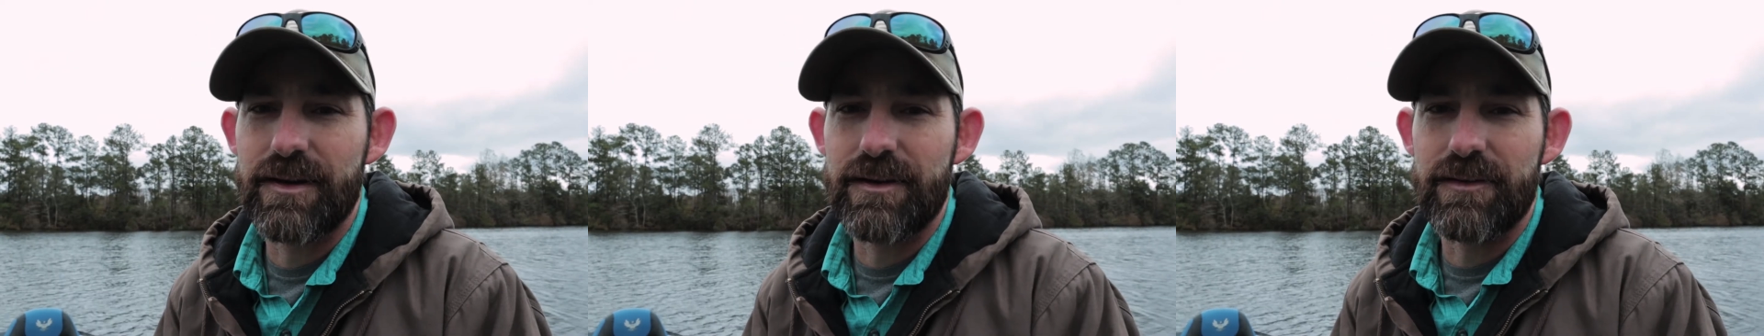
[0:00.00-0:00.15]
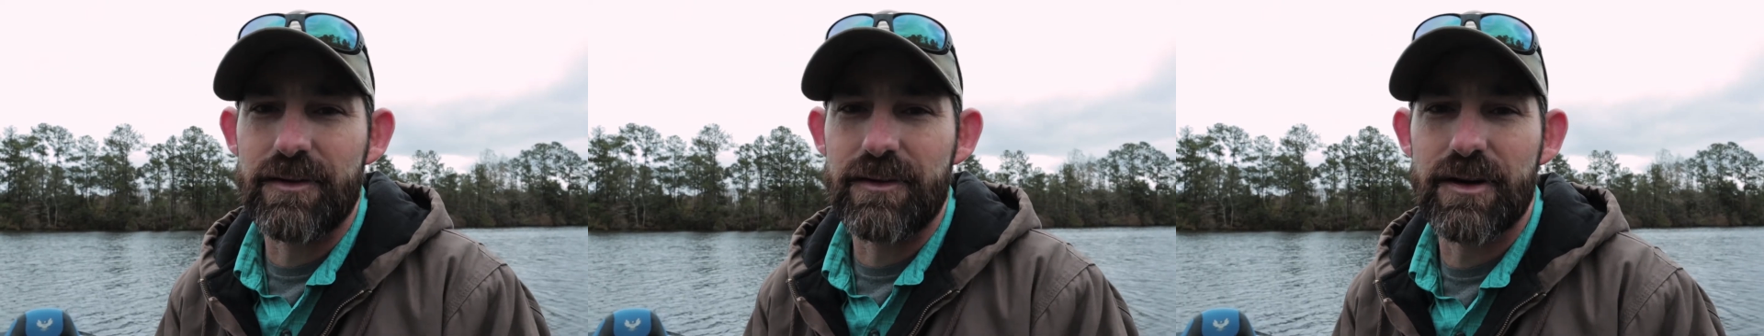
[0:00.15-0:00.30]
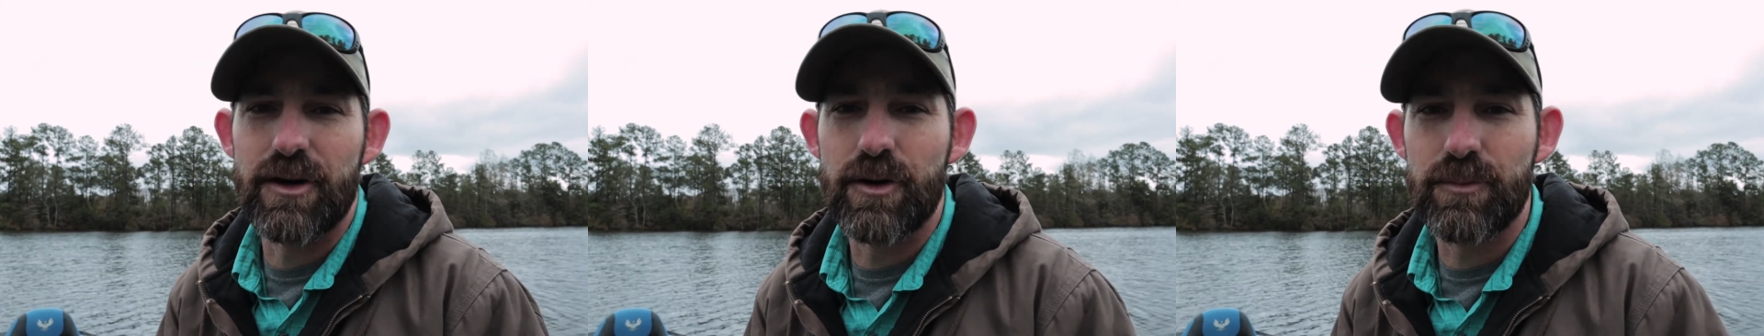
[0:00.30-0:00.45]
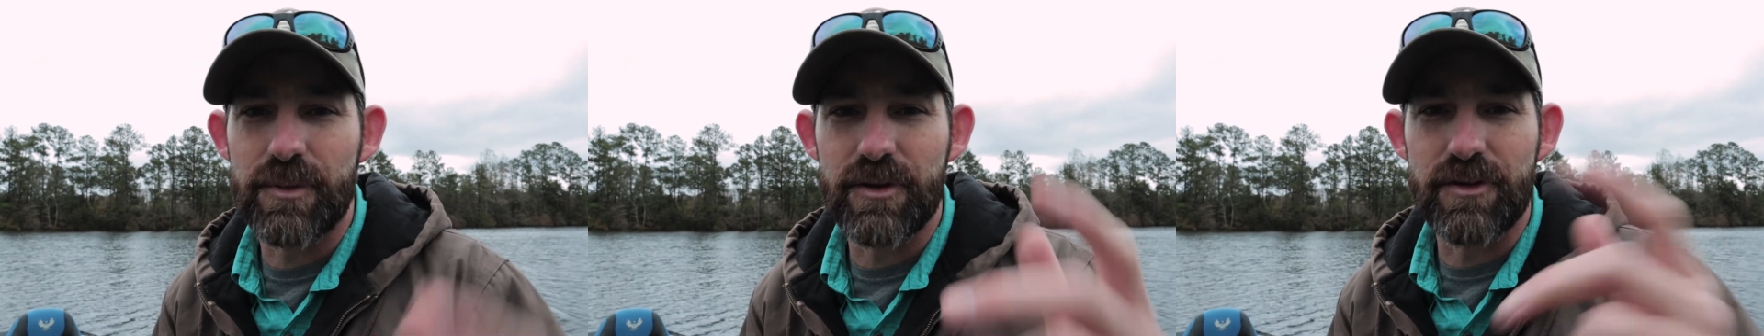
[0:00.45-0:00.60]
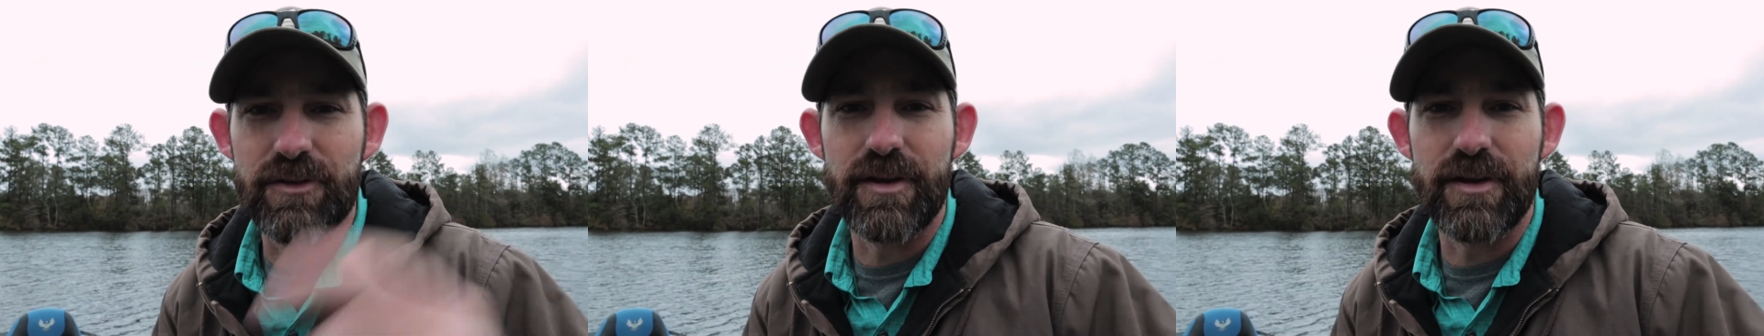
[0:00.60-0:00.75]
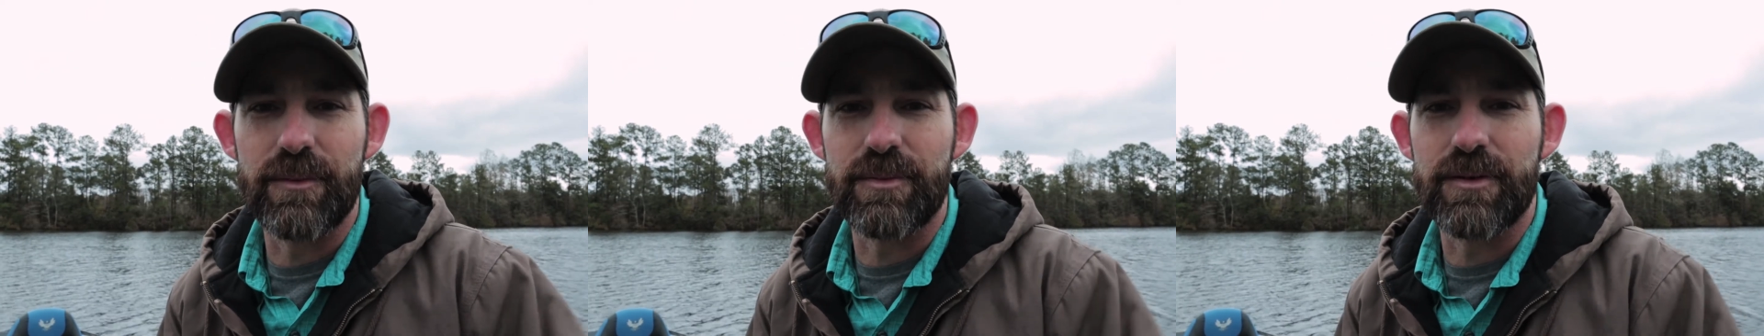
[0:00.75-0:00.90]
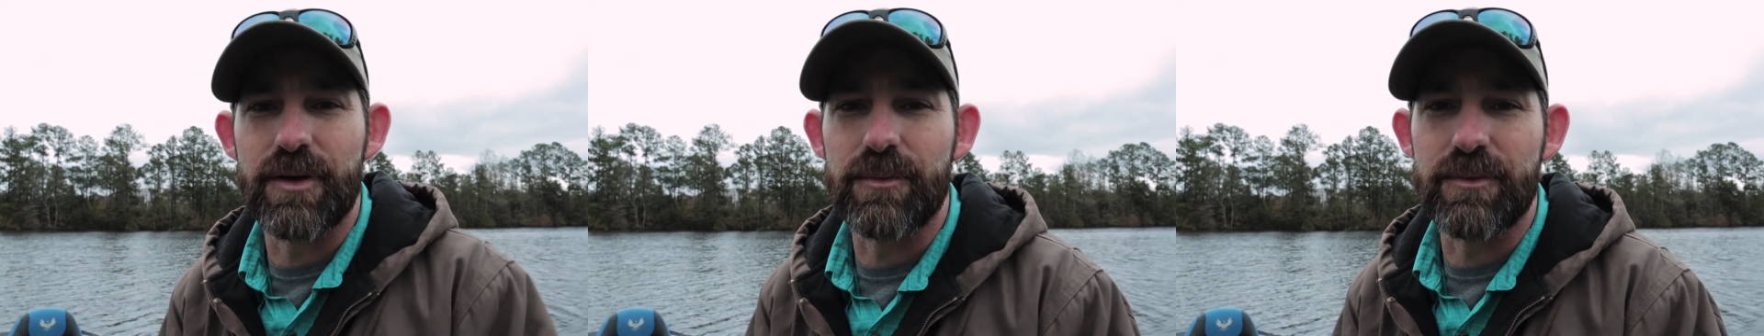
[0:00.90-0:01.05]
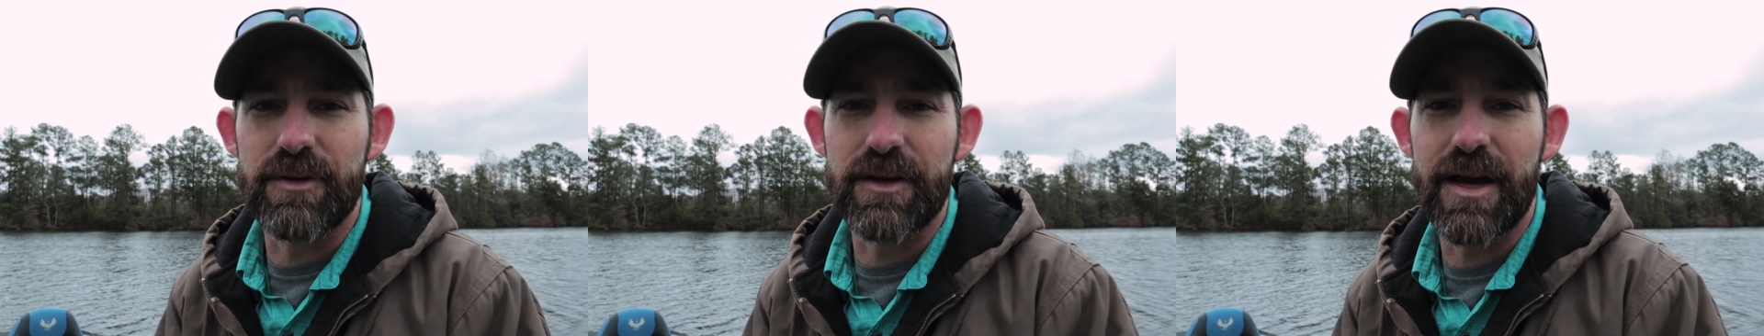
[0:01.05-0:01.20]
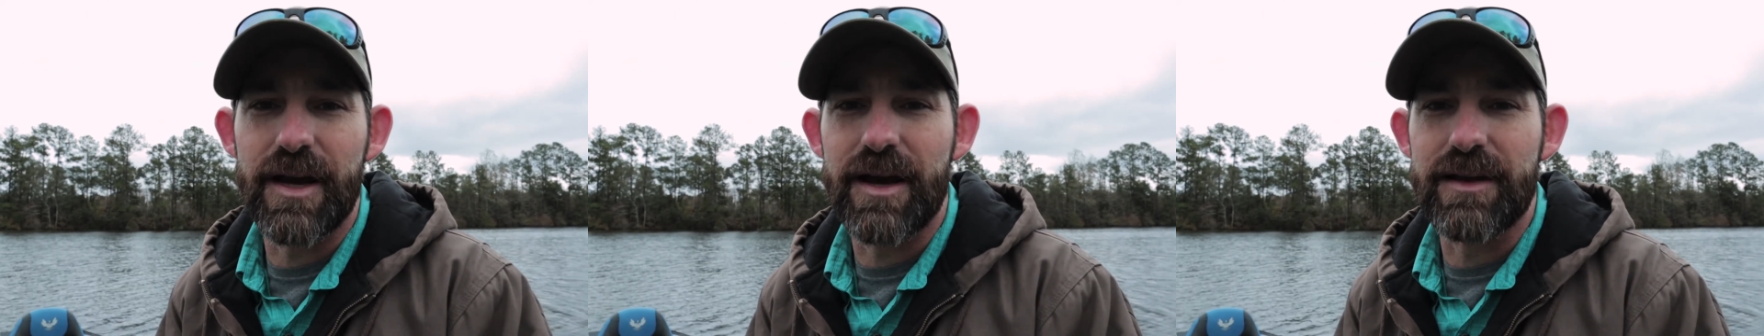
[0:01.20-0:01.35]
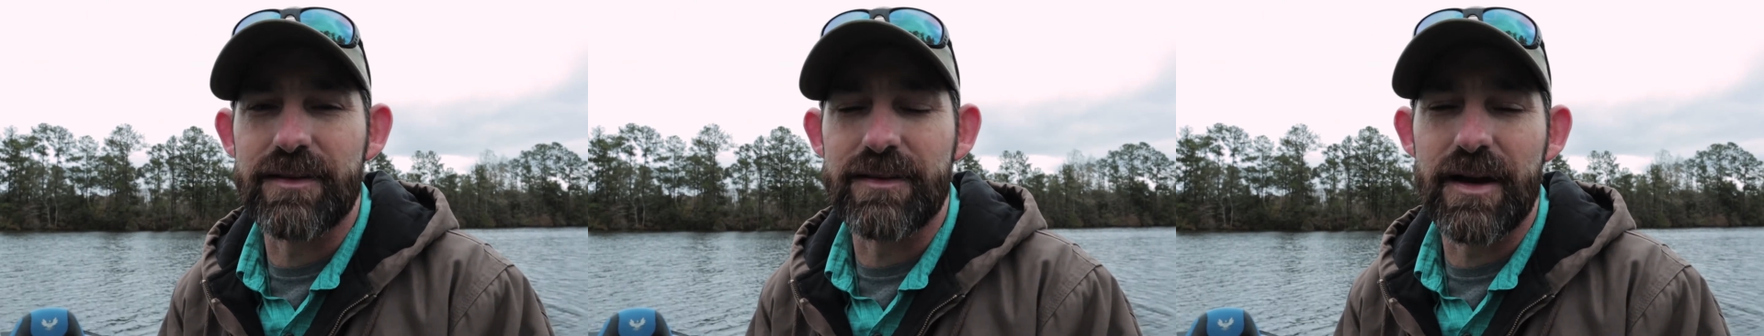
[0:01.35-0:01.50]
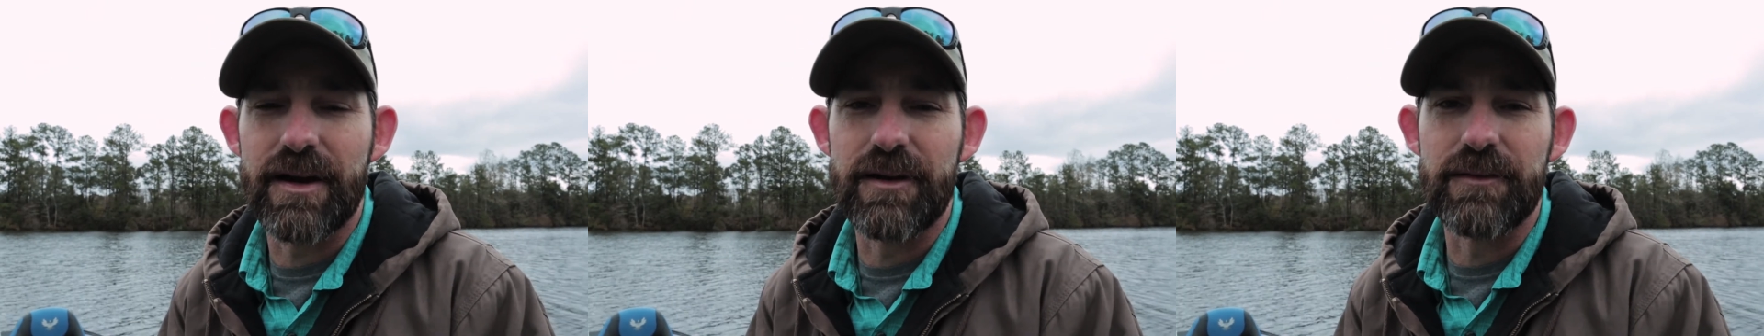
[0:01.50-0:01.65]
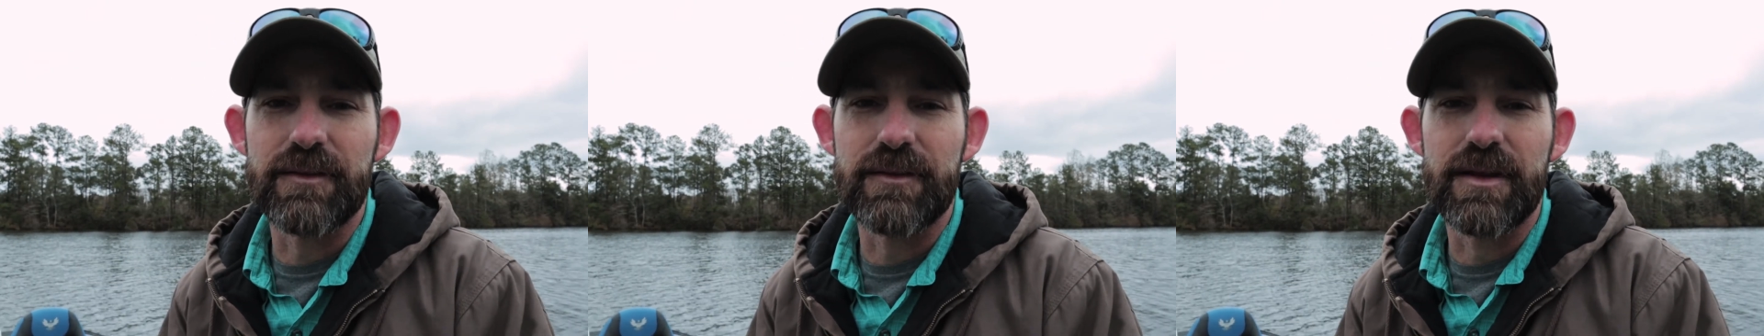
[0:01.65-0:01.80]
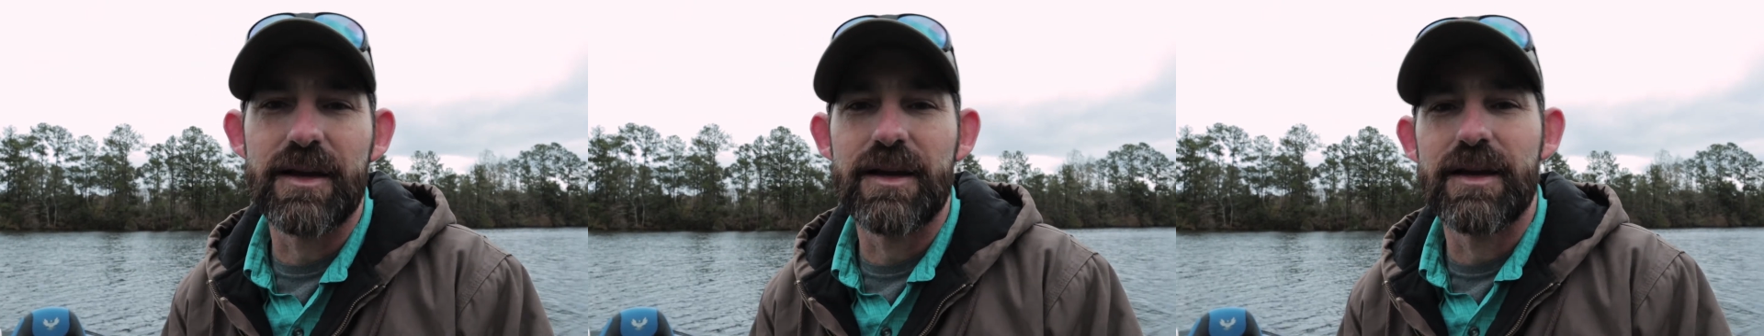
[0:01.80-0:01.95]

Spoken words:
Well, I hope those tips helped you guys out.